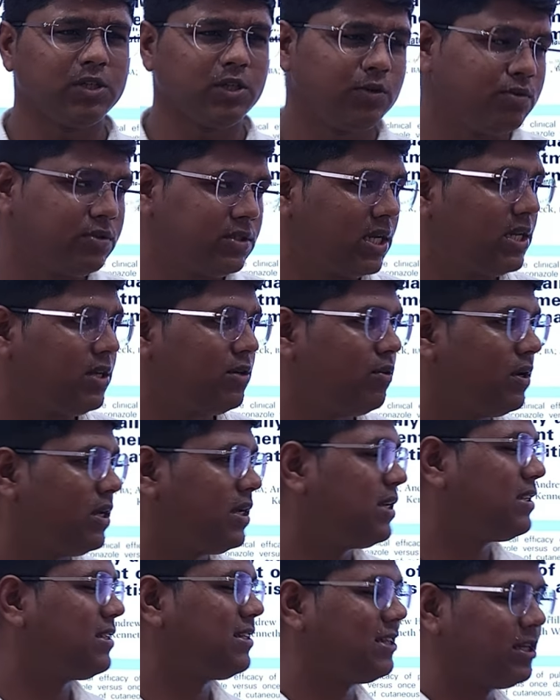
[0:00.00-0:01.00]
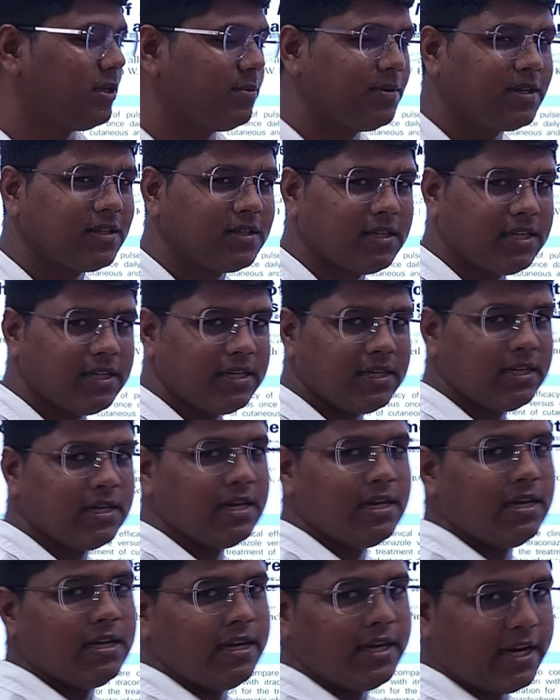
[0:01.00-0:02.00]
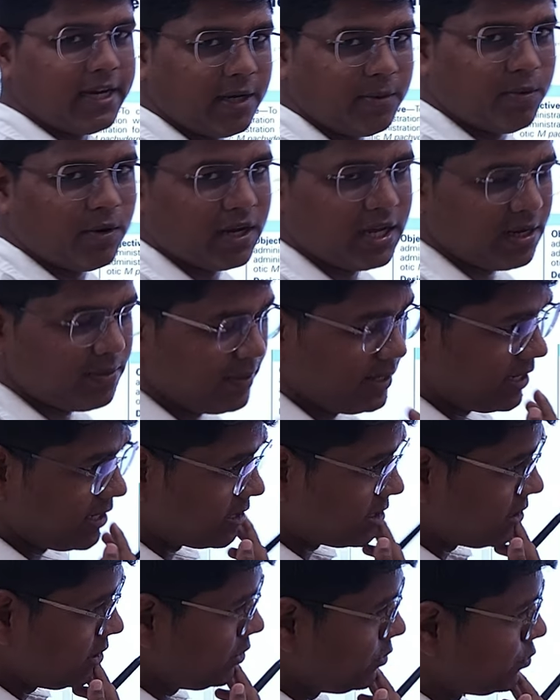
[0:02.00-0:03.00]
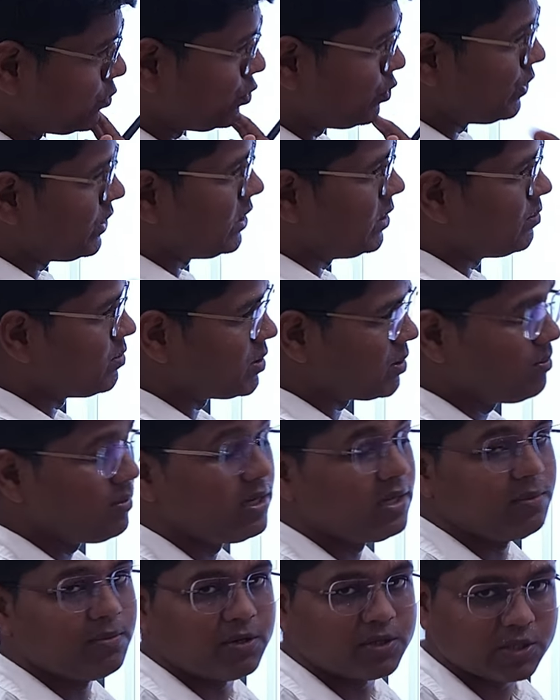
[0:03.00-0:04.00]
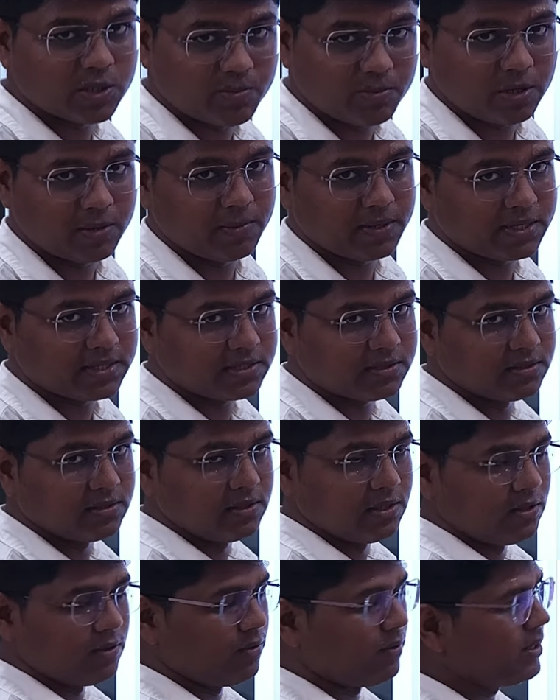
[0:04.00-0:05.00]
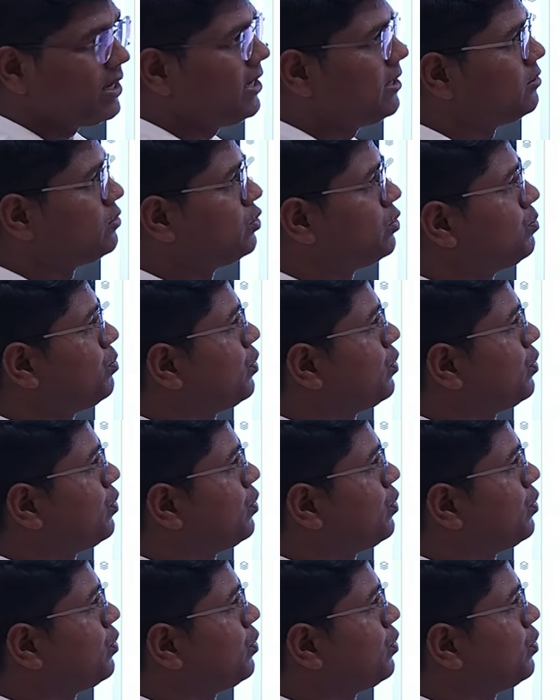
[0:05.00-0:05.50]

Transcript: Usually when giving the antifungal medication, you should give some liver supplements. Okay, to